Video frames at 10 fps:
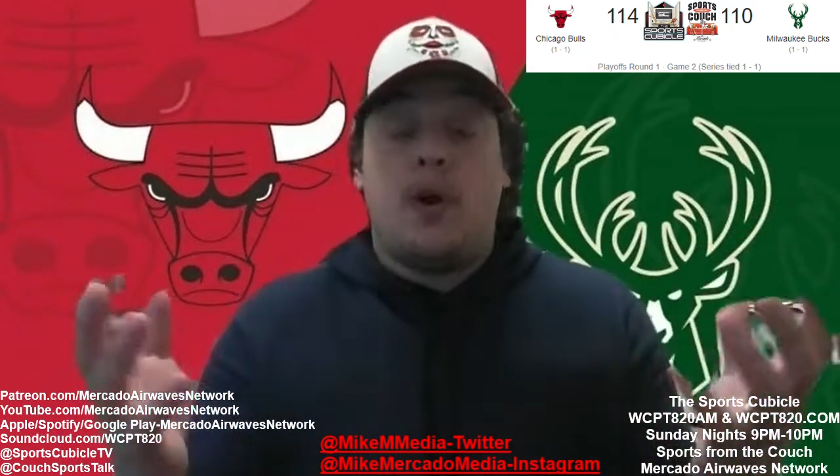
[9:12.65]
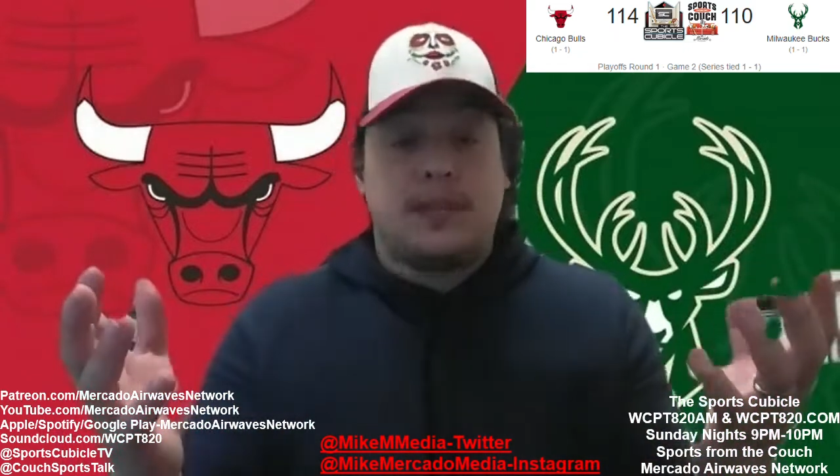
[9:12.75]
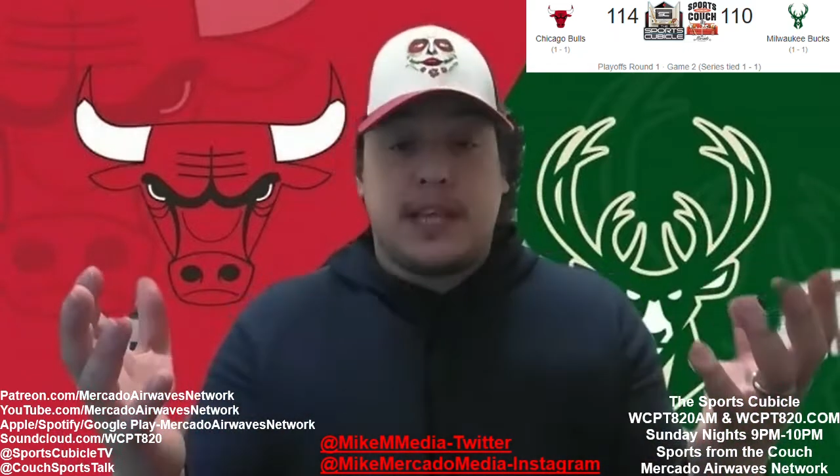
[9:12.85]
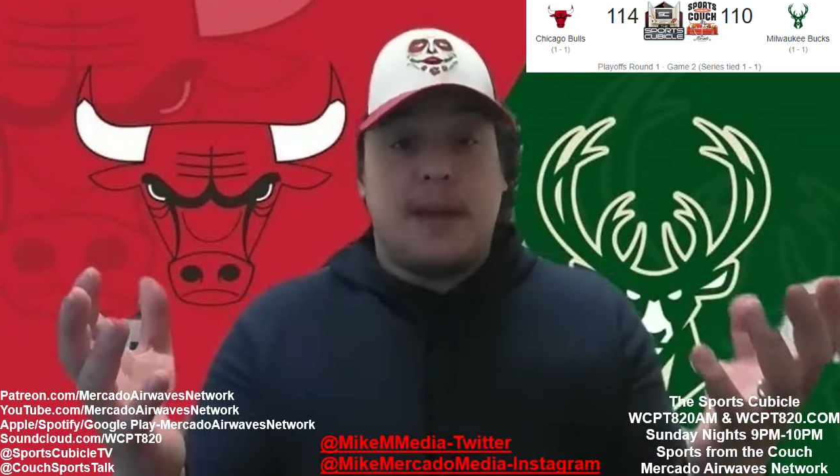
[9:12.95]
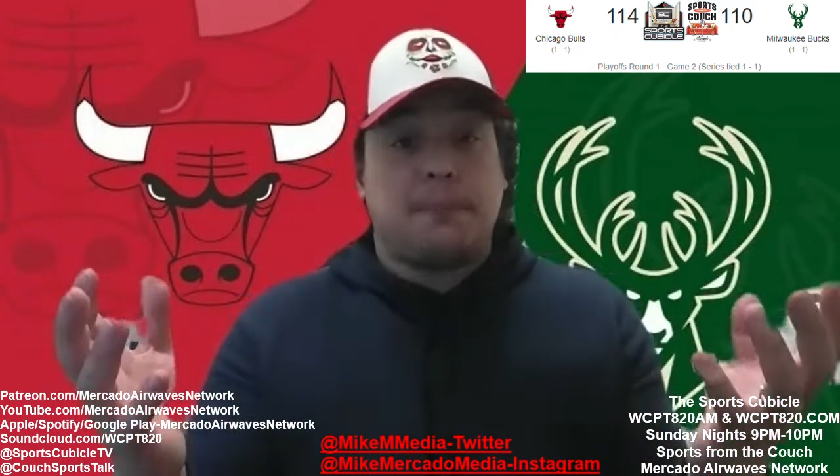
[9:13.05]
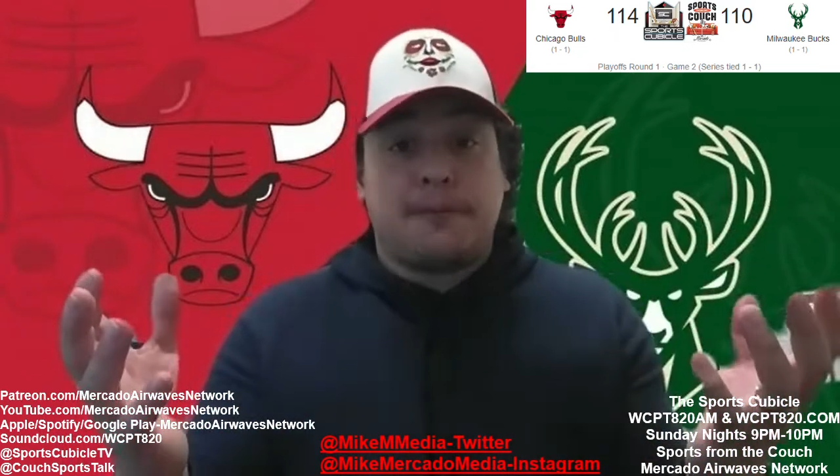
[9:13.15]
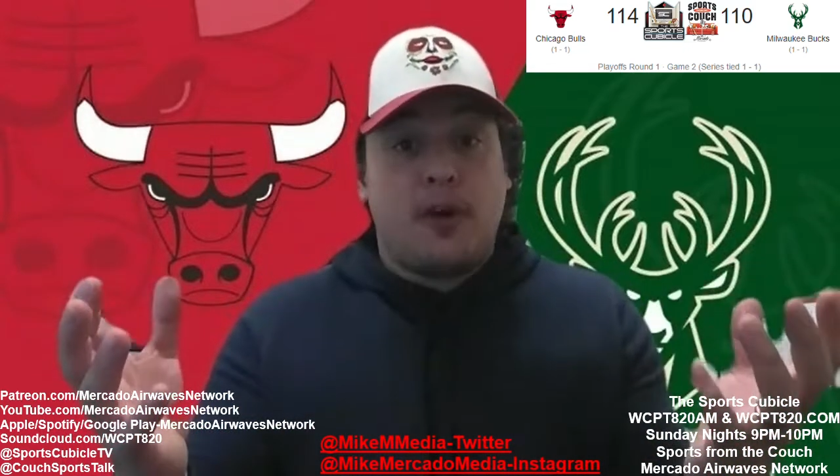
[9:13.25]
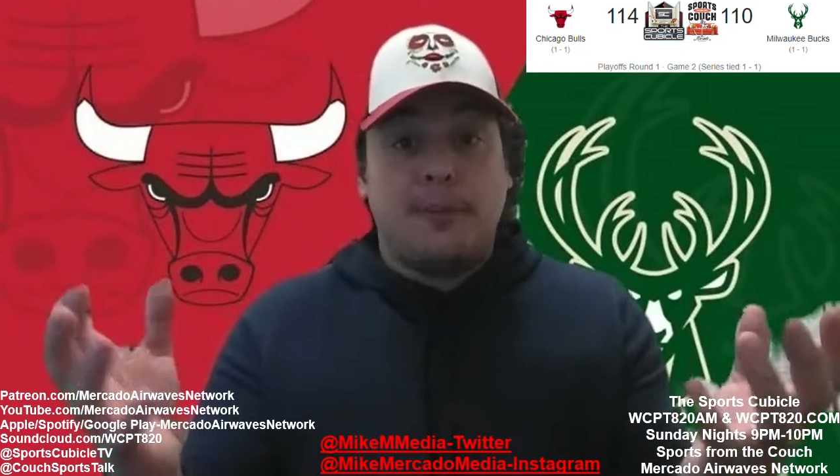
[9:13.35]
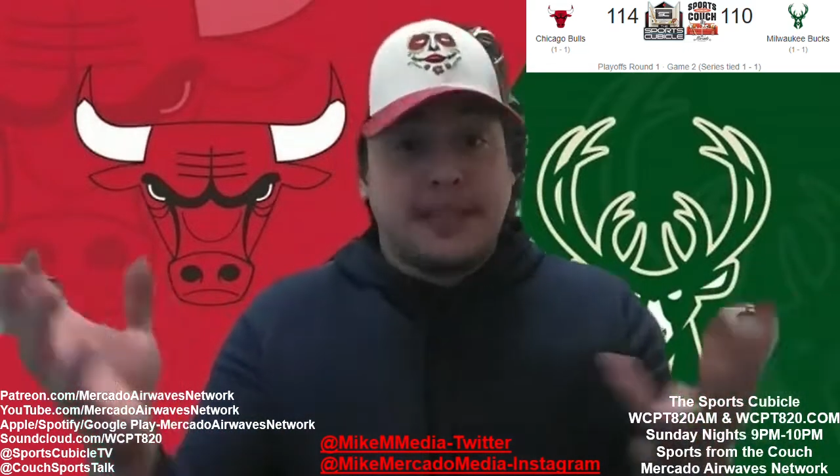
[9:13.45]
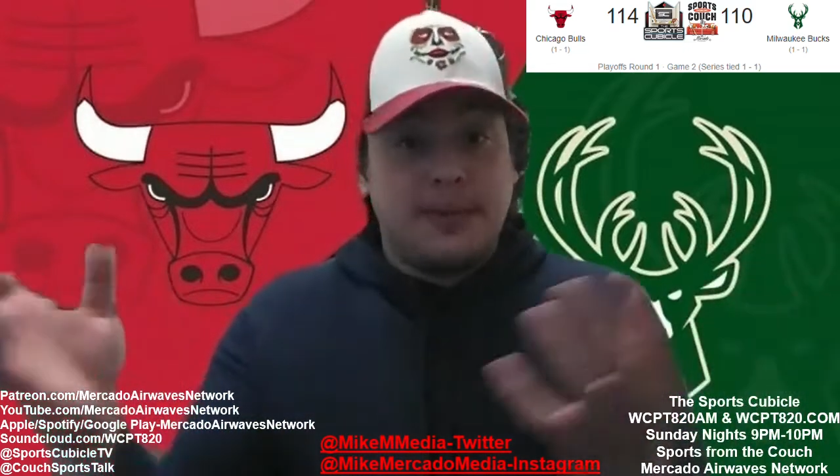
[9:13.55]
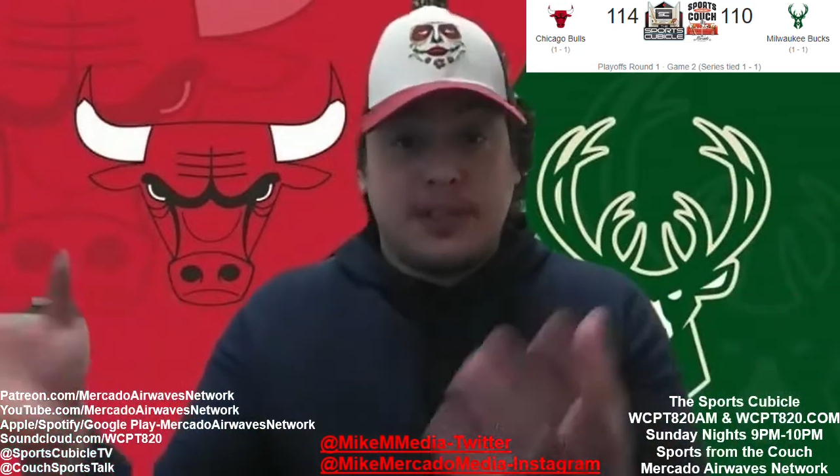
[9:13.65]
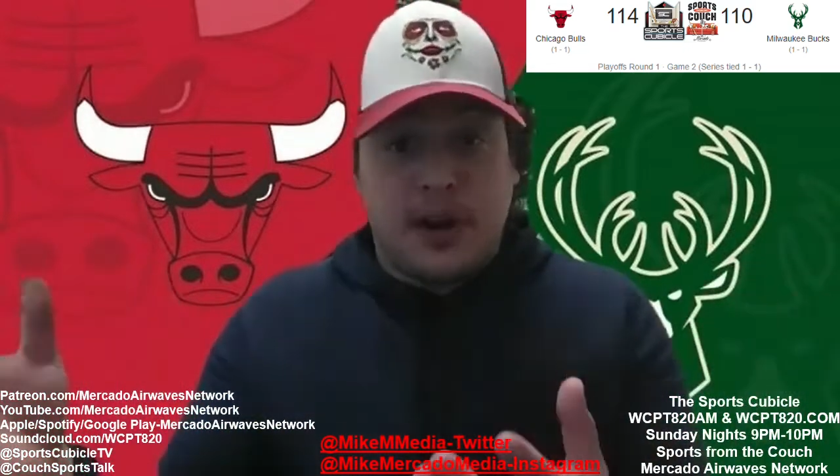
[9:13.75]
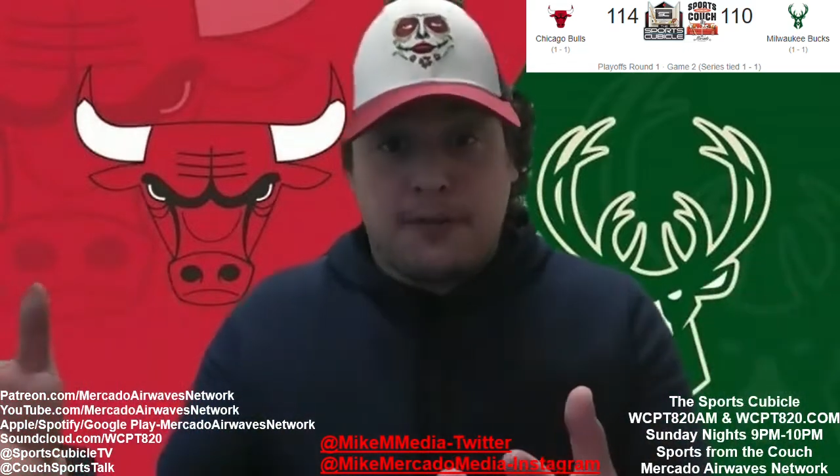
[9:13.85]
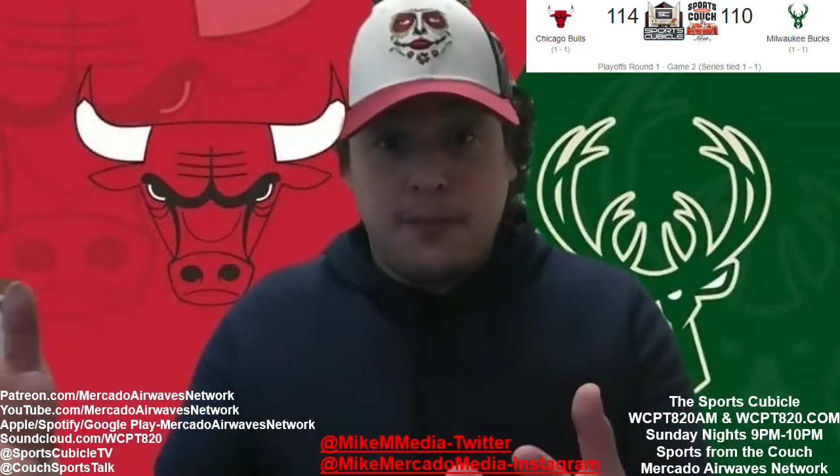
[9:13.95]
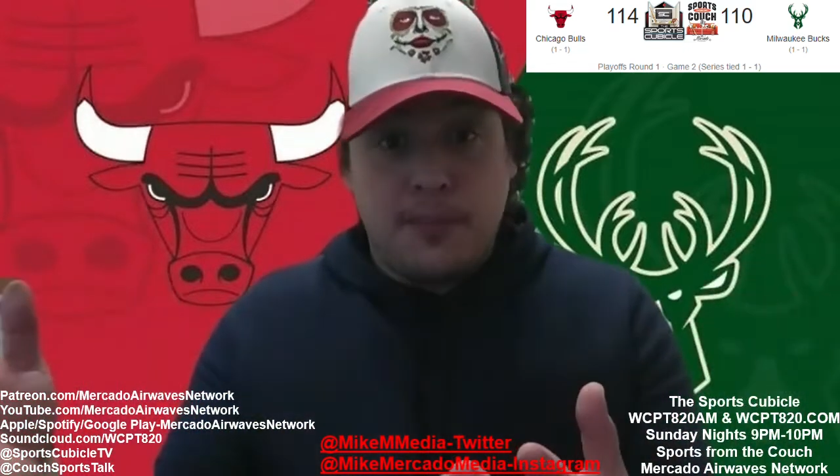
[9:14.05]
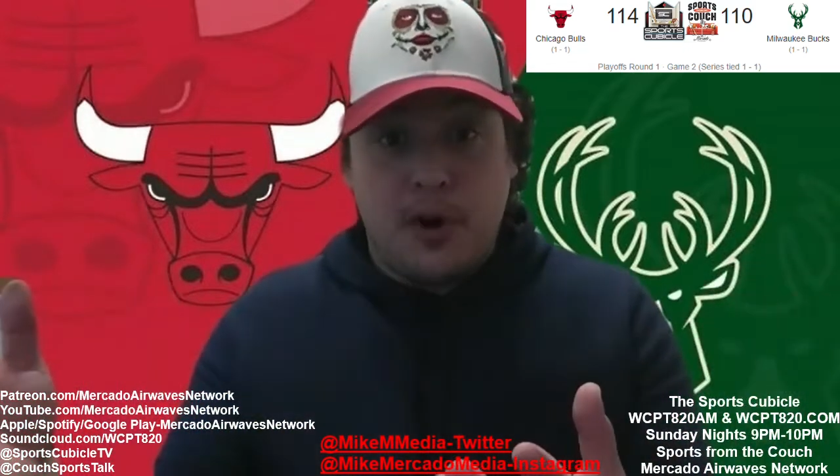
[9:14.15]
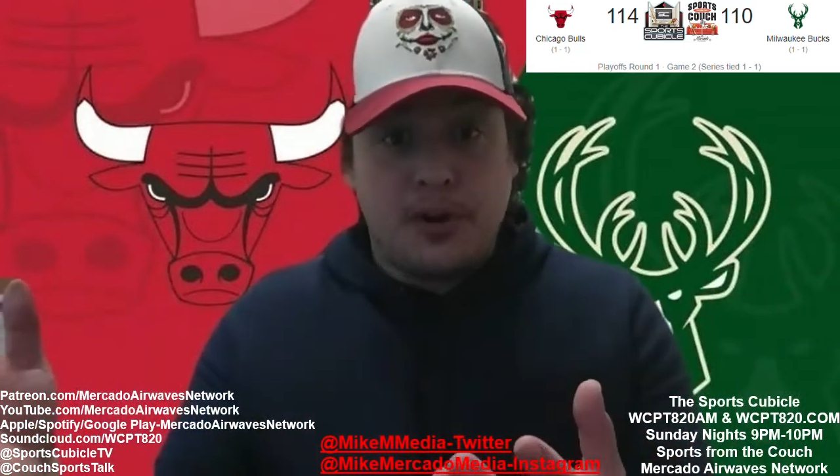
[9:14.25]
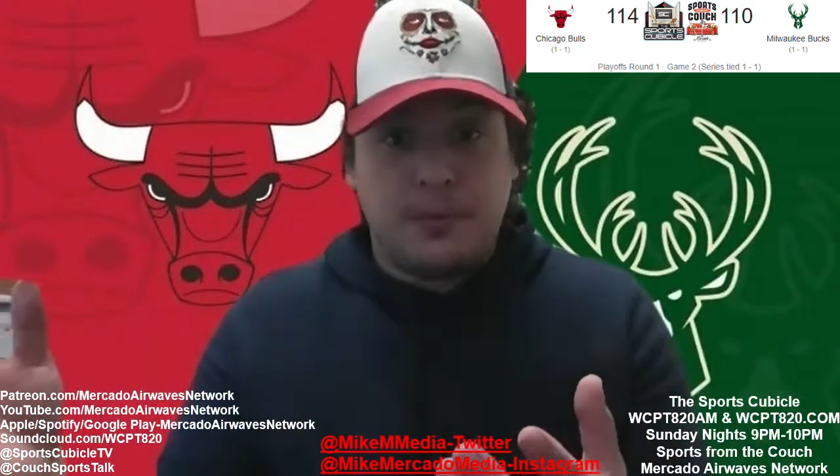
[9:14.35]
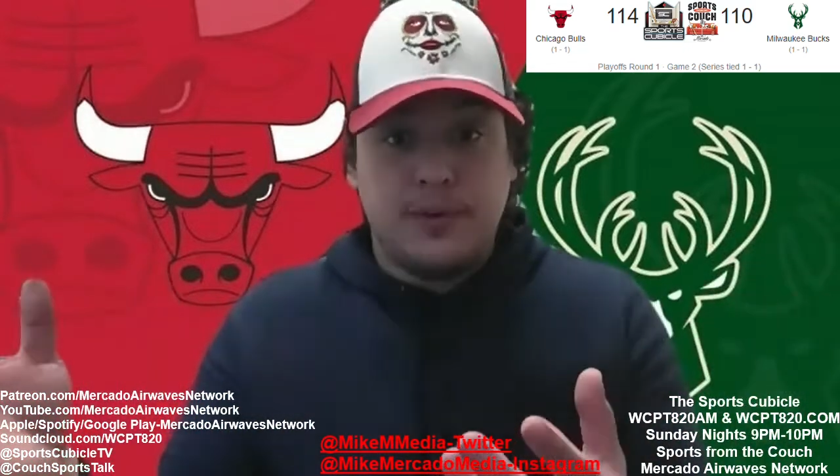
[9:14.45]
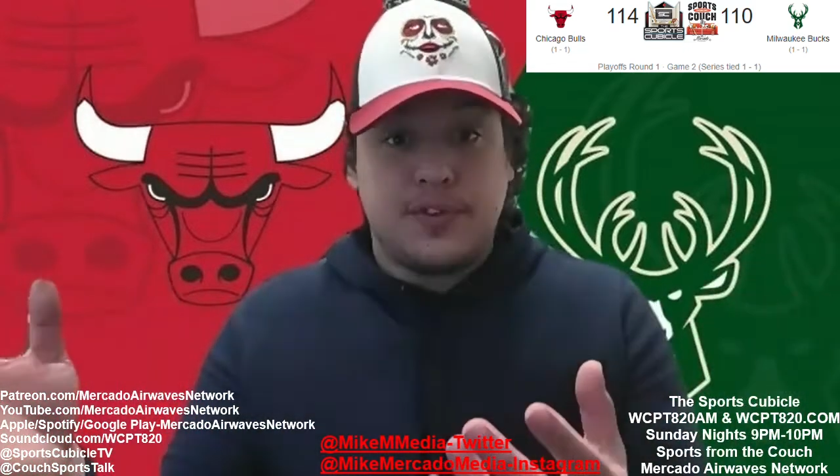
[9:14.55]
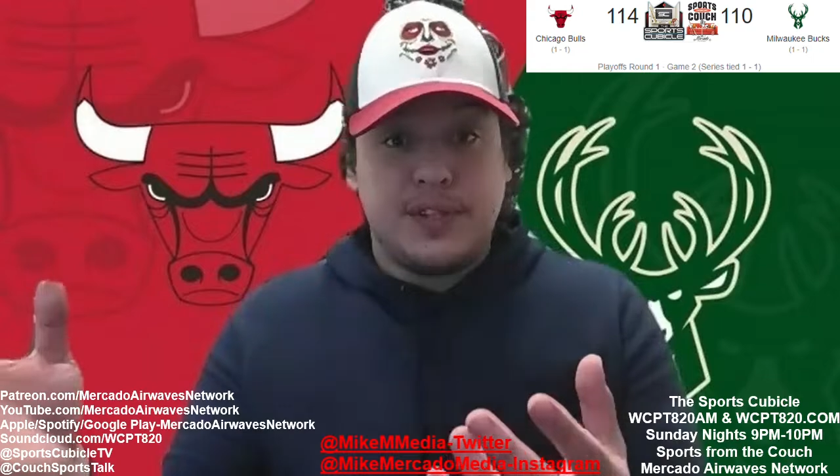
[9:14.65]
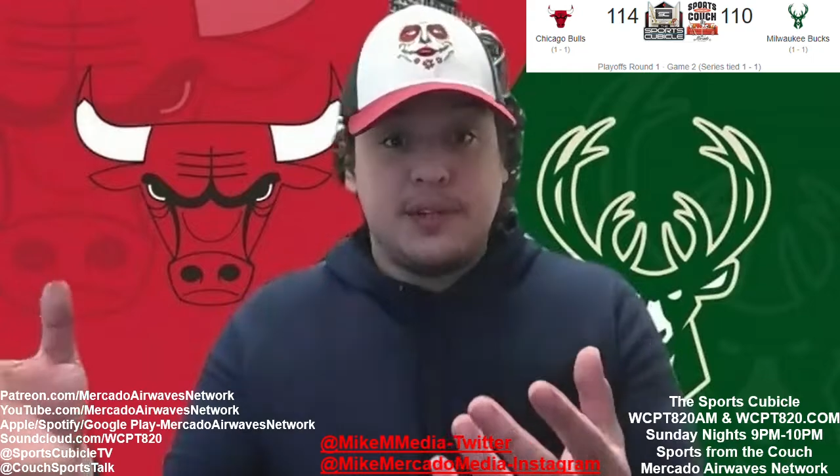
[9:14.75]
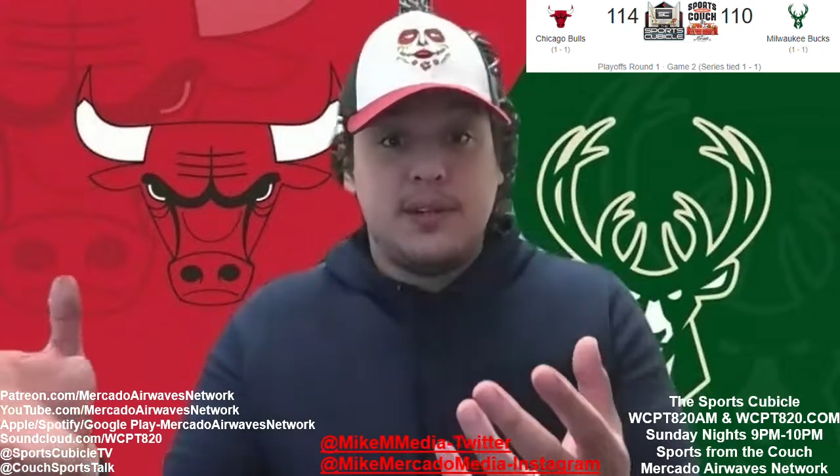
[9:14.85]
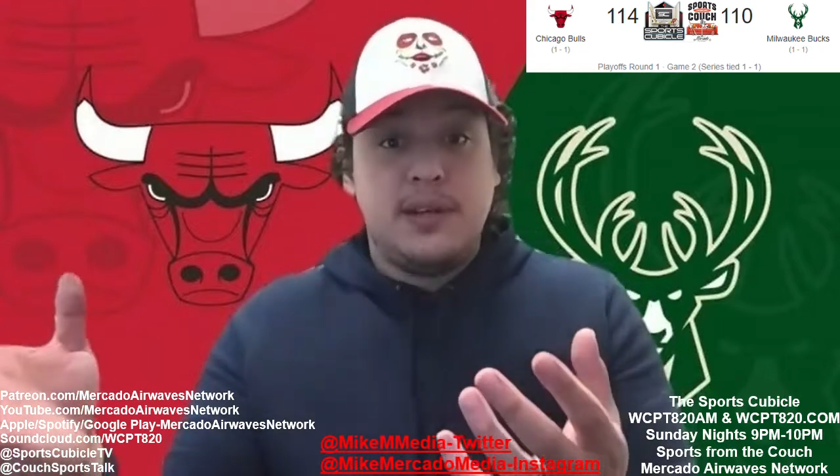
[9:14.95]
all-time performance that we saw from DeMar DeRozan.